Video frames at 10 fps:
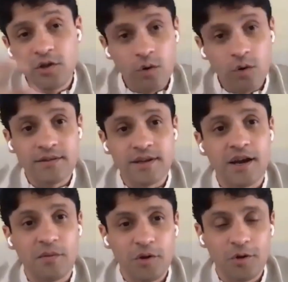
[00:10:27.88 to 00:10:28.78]
the yoga, the
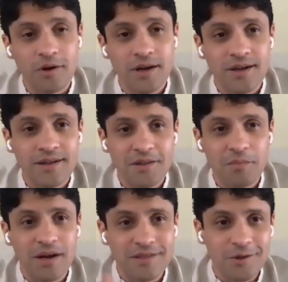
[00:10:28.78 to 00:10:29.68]
karma yoga, the
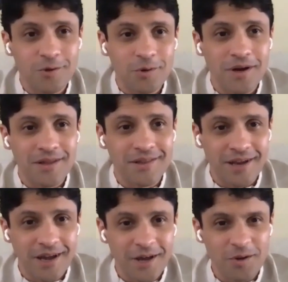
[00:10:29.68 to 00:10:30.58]
bhakti yoga, the
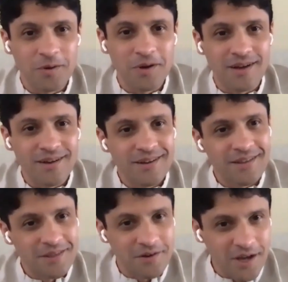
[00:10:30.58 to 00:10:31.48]
gyan yoga,
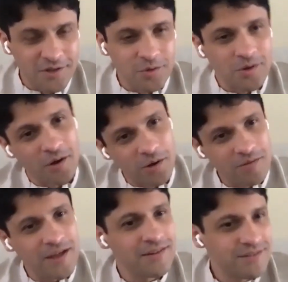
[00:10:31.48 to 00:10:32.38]
the raj yoga, all
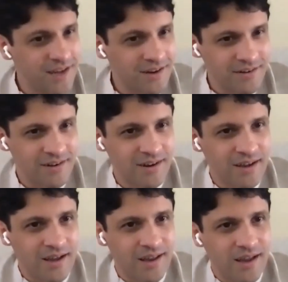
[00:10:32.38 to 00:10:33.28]
of that is there.
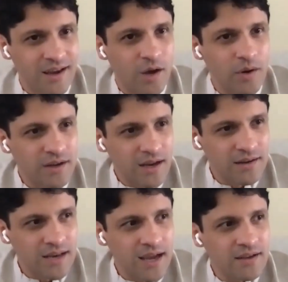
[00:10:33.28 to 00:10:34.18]
Now
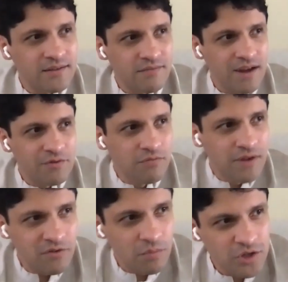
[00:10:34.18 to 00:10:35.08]
we
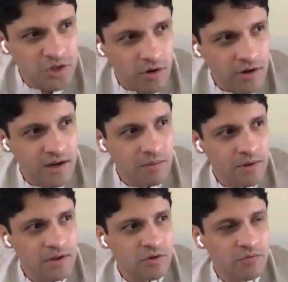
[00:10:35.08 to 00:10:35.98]
have to mature a little
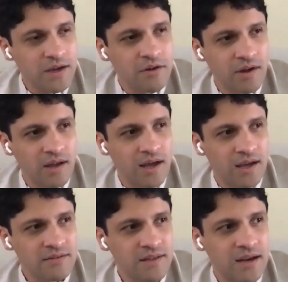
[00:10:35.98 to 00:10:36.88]
bit so we can
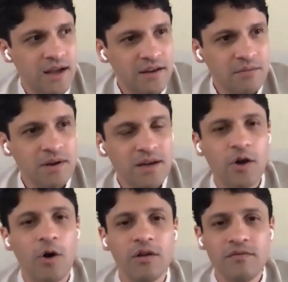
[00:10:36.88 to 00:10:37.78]
realize that ultimately
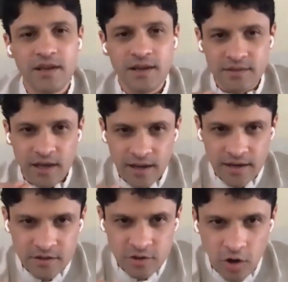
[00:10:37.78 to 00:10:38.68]
all of these are
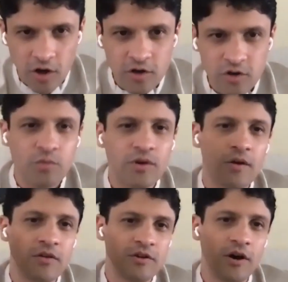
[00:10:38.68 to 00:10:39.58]
like a thorn to pull
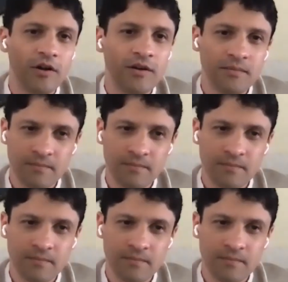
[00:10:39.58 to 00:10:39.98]
out a thorn.